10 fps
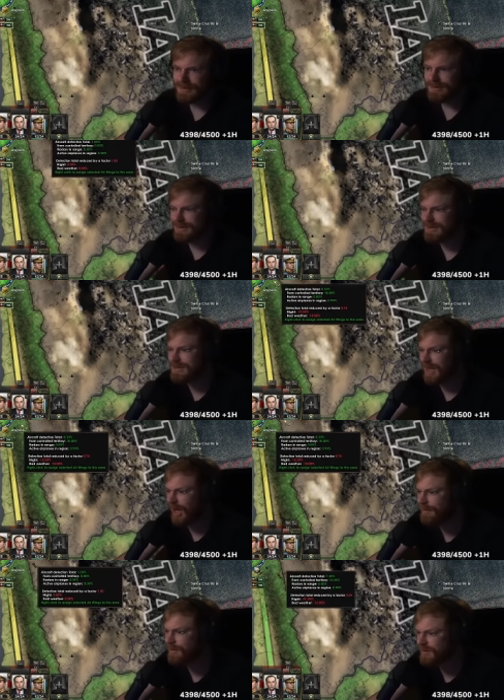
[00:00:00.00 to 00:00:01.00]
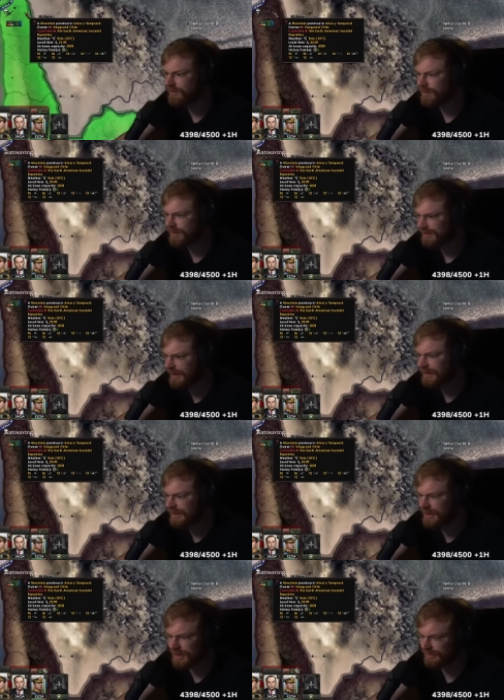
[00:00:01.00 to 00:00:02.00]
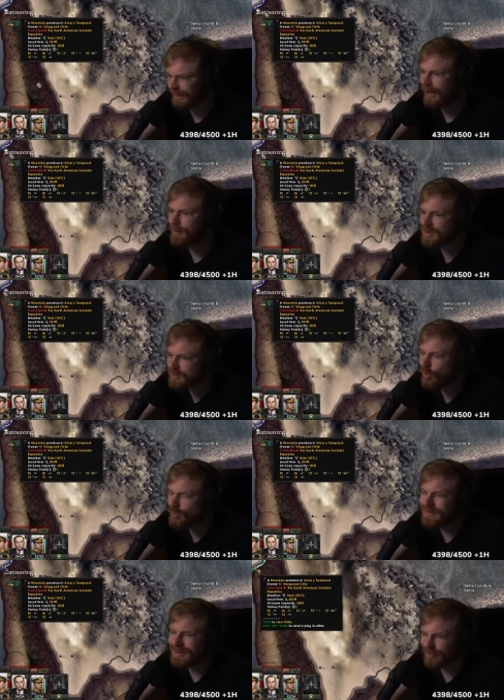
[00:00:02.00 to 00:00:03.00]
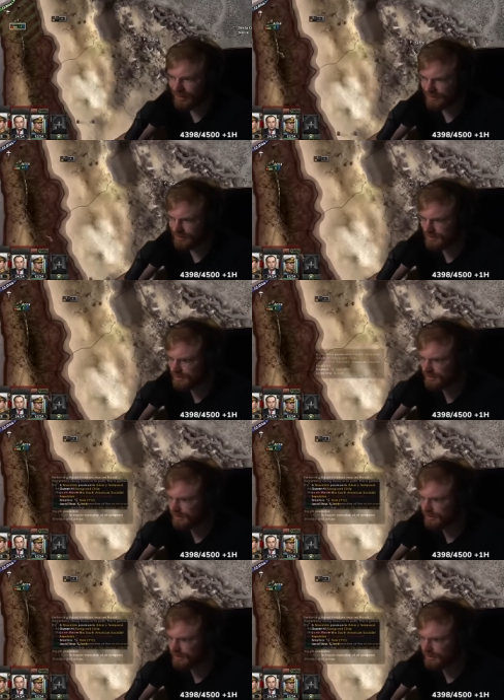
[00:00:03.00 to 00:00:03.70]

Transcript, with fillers: This unbelievable... That is it. I will totally break this.